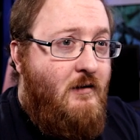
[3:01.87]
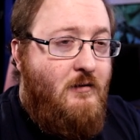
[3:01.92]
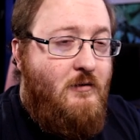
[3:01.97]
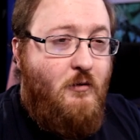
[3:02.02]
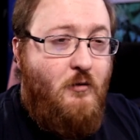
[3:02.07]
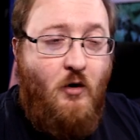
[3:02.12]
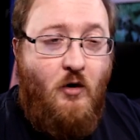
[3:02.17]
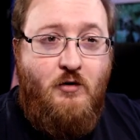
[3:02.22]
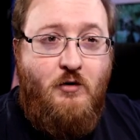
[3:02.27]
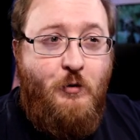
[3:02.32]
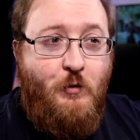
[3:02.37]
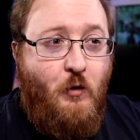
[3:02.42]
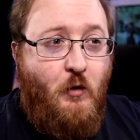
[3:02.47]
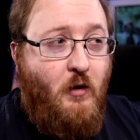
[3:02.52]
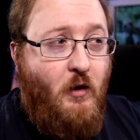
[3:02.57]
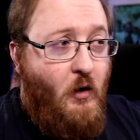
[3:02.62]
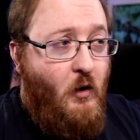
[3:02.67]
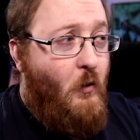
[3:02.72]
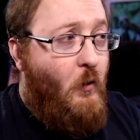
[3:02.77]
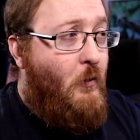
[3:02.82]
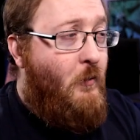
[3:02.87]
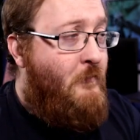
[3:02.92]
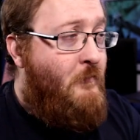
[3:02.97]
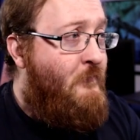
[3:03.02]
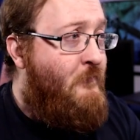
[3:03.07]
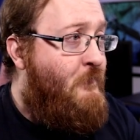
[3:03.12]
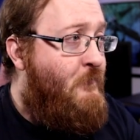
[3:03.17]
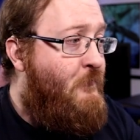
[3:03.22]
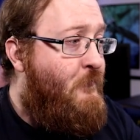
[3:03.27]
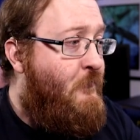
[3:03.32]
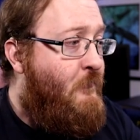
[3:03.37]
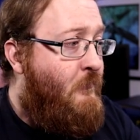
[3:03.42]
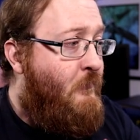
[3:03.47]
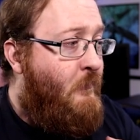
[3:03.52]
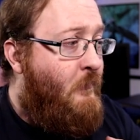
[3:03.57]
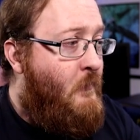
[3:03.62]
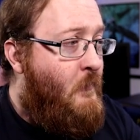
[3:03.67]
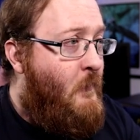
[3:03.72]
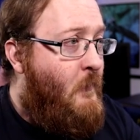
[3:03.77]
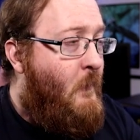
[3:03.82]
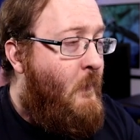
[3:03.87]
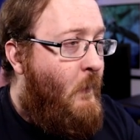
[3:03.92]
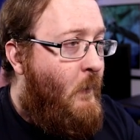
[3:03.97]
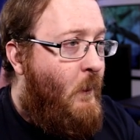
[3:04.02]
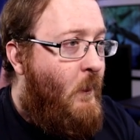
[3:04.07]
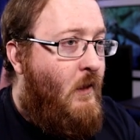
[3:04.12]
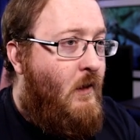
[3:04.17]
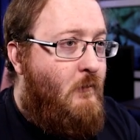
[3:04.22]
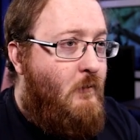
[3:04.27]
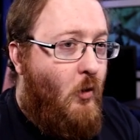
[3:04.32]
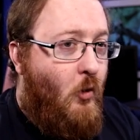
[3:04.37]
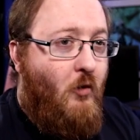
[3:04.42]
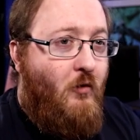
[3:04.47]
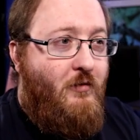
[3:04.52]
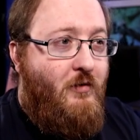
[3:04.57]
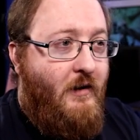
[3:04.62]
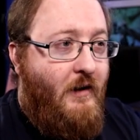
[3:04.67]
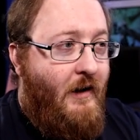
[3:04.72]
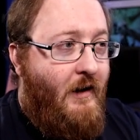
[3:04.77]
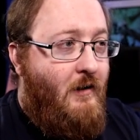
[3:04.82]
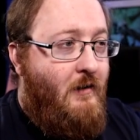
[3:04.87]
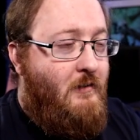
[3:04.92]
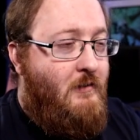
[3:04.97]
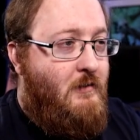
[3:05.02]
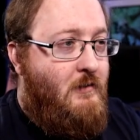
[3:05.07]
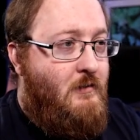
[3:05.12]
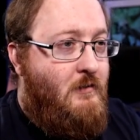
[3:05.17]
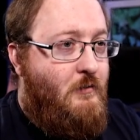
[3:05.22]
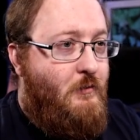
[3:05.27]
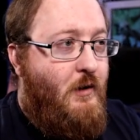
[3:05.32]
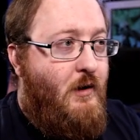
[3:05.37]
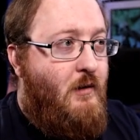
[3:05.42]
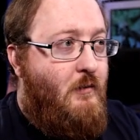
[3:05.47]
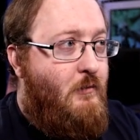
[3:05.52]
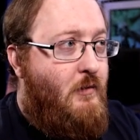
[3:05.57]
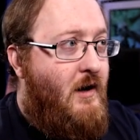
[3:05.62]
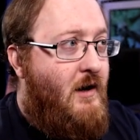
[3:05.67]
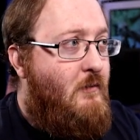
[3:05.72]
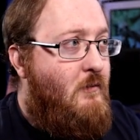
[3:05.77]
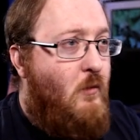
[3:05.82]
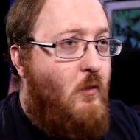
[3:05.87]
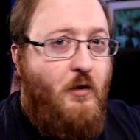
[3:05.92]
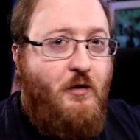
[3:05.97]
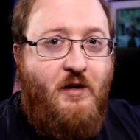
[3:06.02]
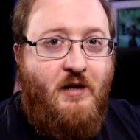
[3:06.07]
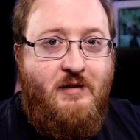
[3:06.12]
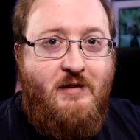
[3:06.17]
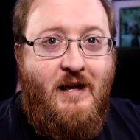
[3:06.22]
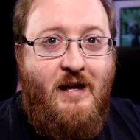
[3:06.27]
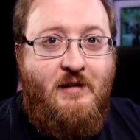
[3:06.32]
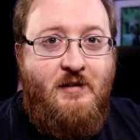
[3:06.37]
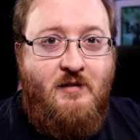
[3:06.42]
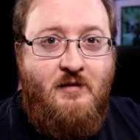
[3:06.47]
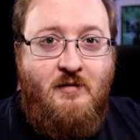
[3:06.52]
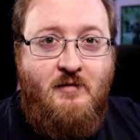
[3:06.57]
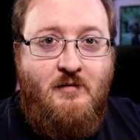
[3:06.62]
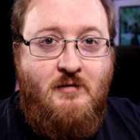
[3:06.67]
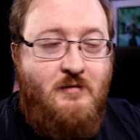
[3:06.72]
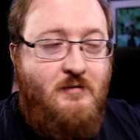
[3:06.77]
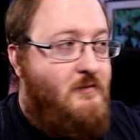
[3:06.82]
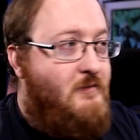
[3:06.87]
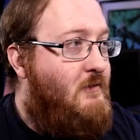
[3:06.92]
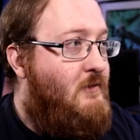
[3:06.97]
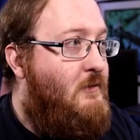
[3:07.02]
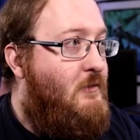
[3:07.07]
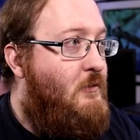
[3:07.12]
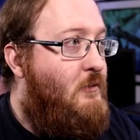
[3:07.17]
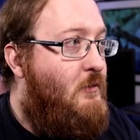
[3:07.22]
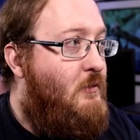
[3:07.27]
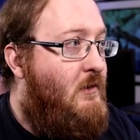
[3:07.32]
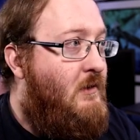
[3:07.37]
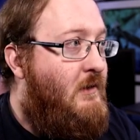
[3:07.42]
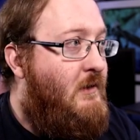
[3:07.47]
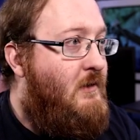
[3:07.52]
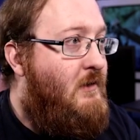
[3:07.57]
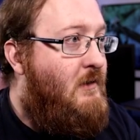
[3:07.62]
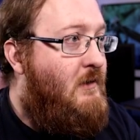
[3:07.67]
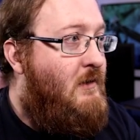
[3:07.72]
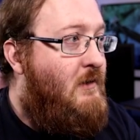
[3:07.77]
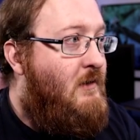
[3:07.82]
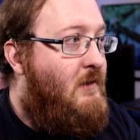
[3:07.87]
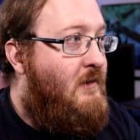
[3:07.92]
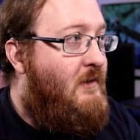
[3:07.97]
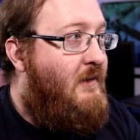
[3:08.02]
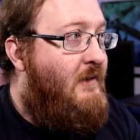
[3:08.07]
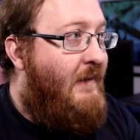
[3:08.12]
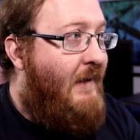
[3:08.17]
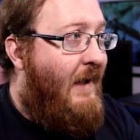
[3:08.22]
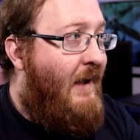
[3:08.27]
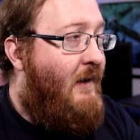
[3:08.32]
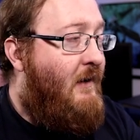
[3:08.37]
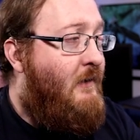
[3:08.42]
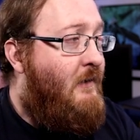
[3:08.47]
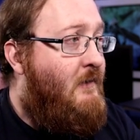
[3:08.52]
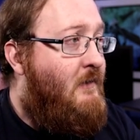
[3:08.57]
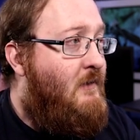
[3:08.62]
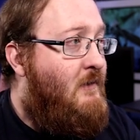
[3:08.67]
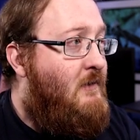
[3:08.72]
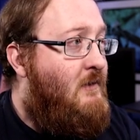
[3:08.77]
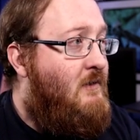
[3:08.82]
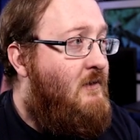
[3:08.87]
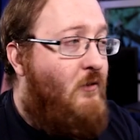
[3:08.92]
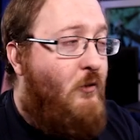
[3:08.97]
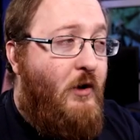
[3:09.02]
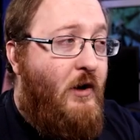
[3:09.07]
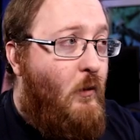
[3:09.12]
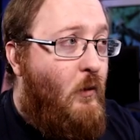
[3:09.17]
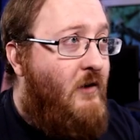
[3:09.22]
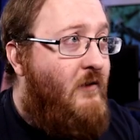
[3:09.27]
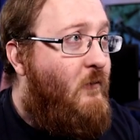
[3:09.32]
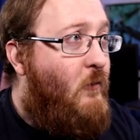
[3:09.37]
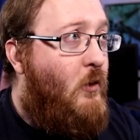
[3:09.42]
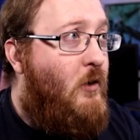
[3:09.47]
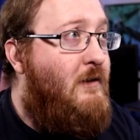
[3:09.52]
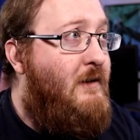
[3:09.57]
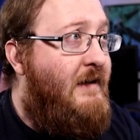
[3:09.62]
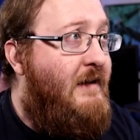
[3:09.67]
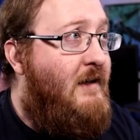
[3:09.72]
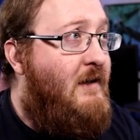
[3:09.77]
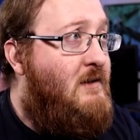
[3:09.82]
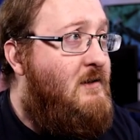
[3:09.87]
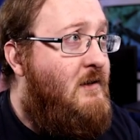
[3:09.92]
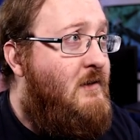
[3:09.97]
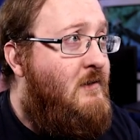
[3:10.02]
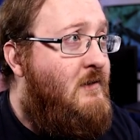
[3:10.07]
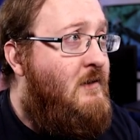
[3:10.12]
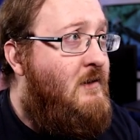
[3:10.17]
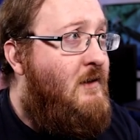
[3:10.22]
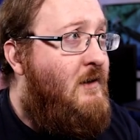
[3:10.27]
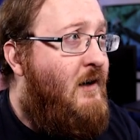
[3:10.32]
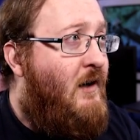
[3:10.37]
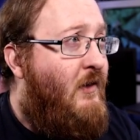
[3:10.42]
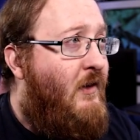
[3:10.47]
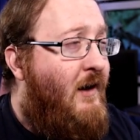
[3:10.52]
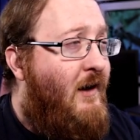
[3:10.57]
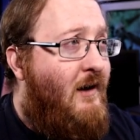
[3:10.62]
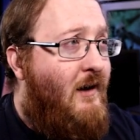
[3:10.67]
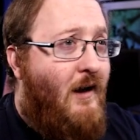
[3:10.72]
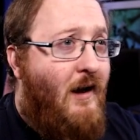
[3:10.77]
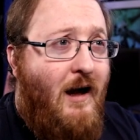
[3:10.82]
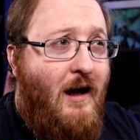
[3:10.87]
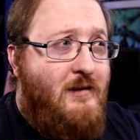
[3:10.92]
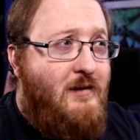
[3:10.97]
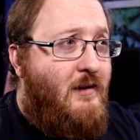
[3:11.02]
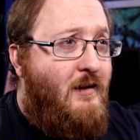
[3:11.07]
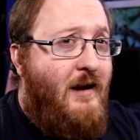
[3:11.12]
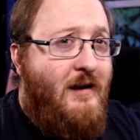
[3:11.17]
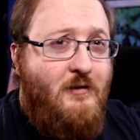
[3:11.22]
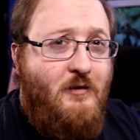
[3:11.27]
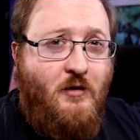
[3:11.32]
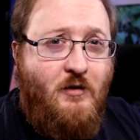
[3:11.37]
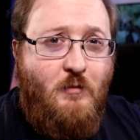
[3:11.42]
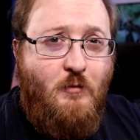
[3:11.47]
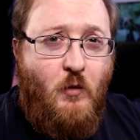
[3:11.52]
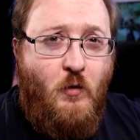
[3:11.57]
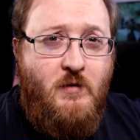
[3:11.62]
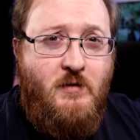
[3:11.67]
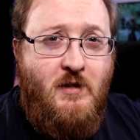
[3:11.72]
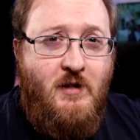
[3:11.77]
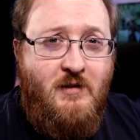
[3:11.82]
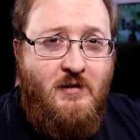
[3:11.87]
so not too long ago. But hopefully we can bring more success to Genk. We've only won 4 leagues. I think Anderlecht are the most